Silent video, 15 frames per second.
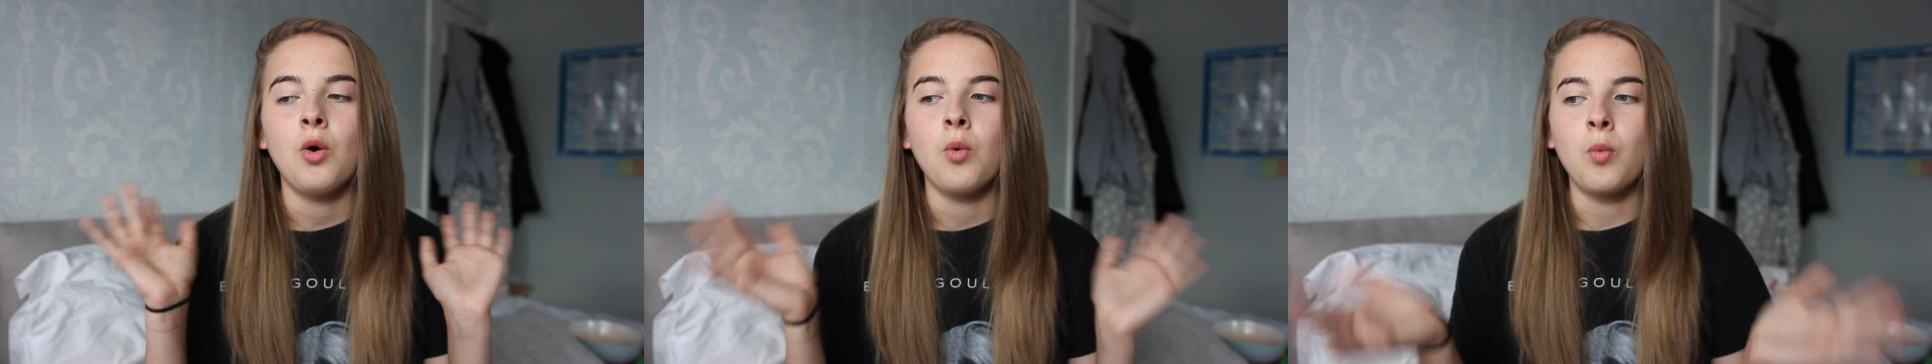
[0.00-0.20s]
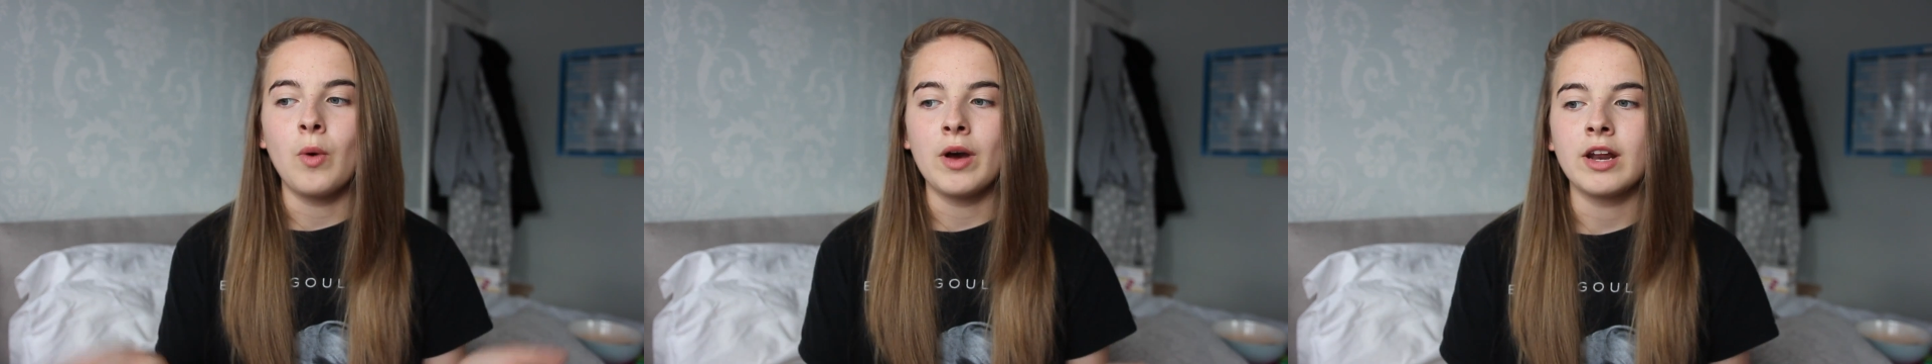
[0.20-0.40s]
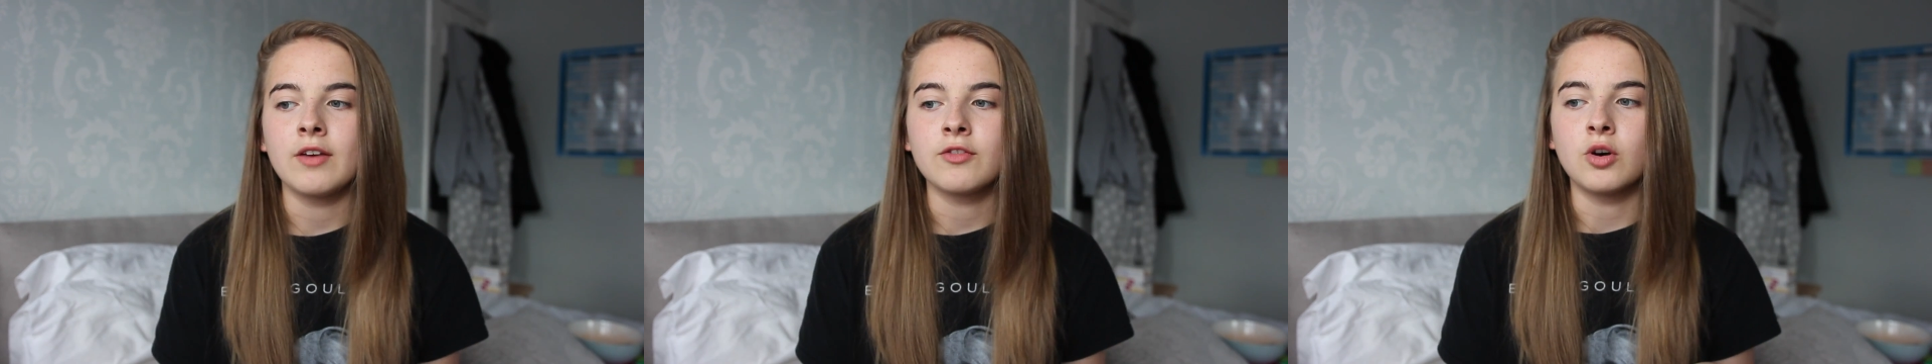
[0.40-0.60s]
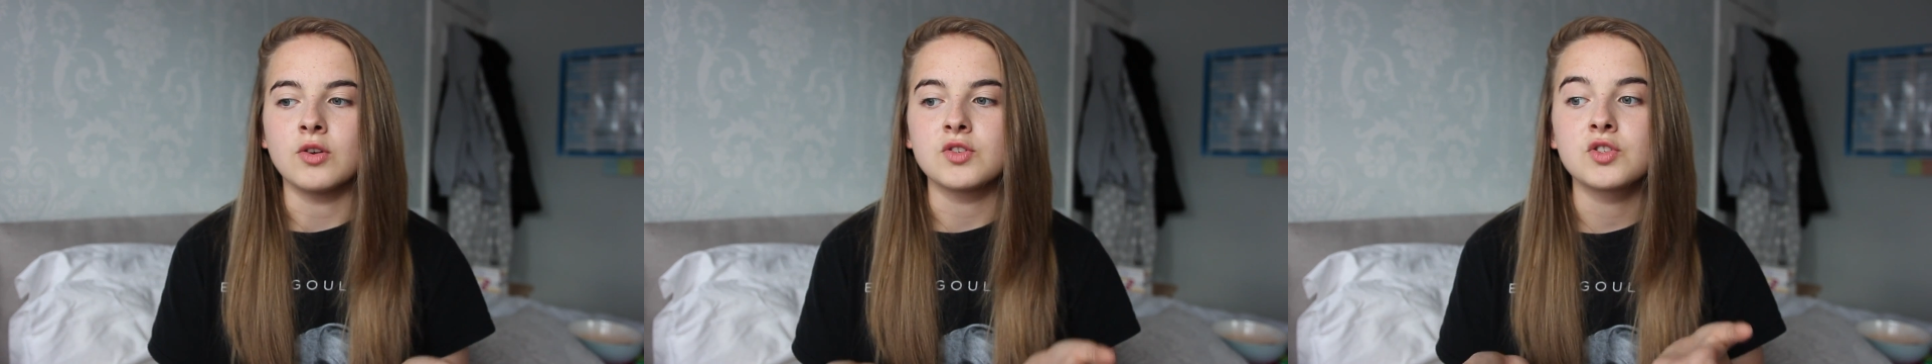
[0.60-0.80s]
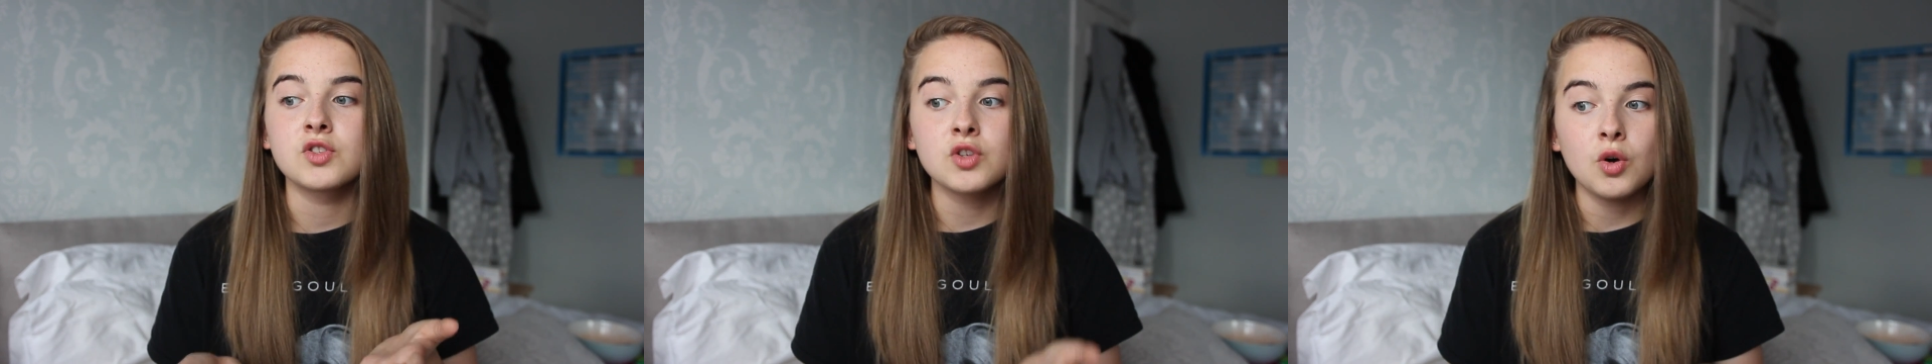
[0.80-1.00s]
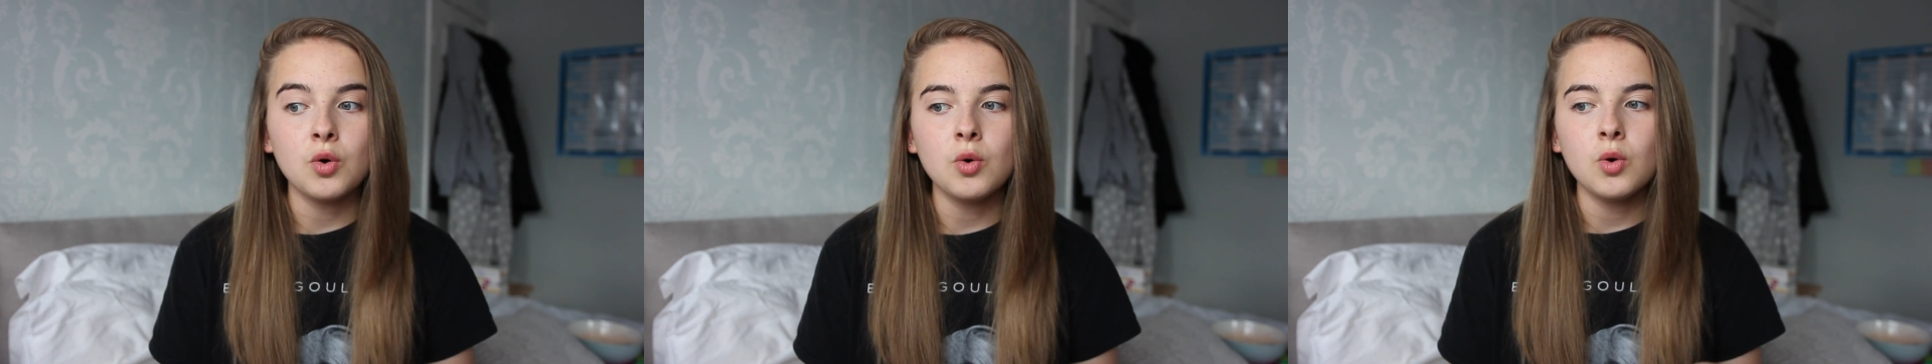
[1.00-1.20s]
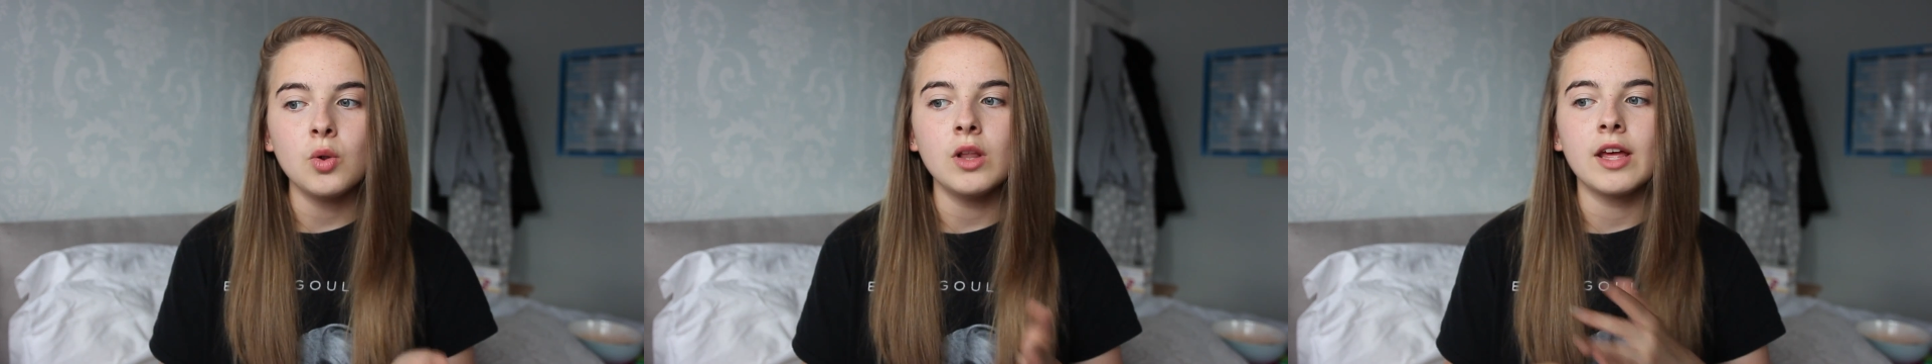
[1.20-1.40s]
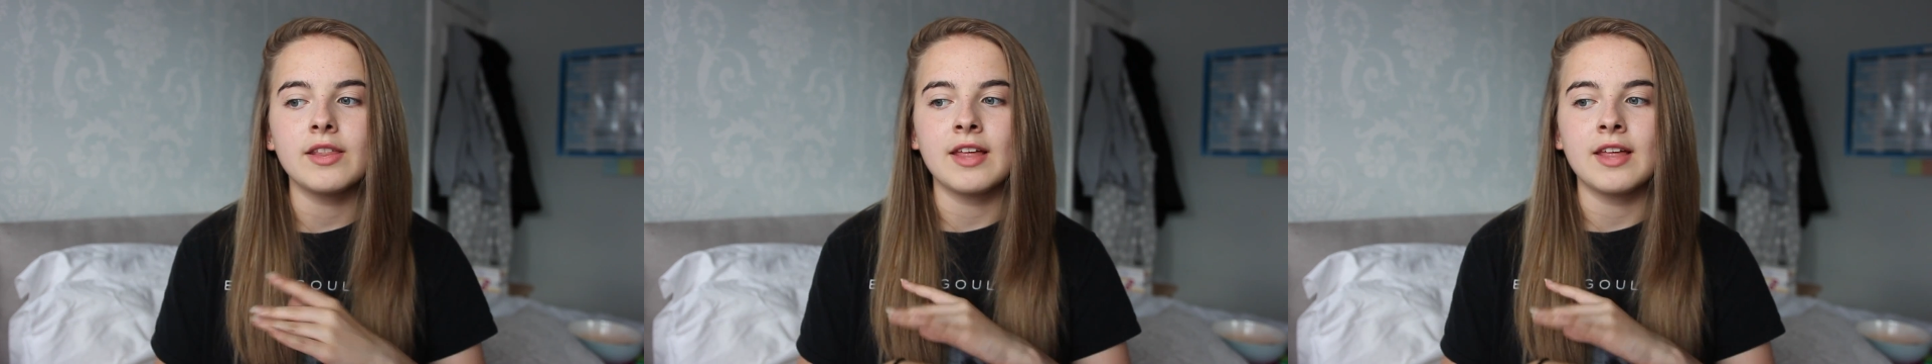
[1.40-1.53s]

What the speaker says: when I've got school.